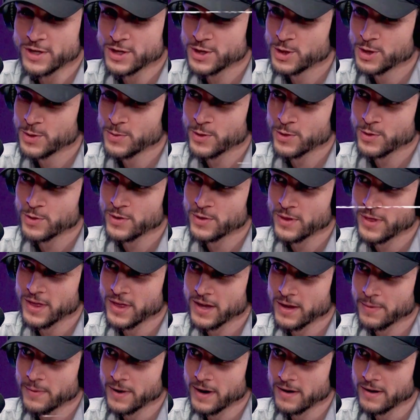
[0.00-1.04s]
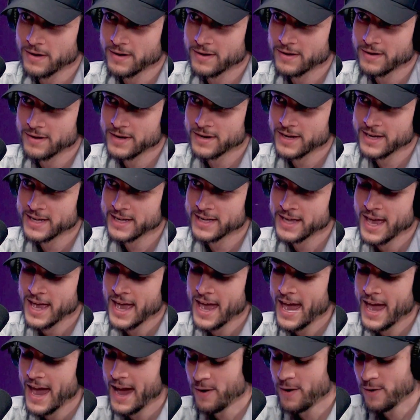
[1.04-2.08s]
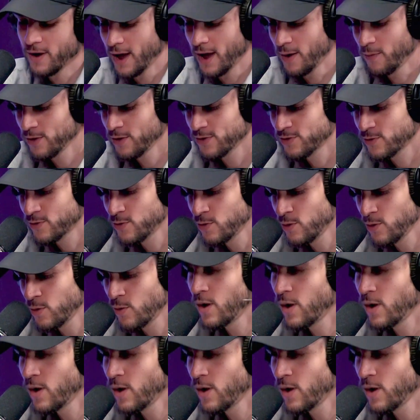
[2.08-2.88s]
Which is super cool to think about. Right. right. And and what's cool?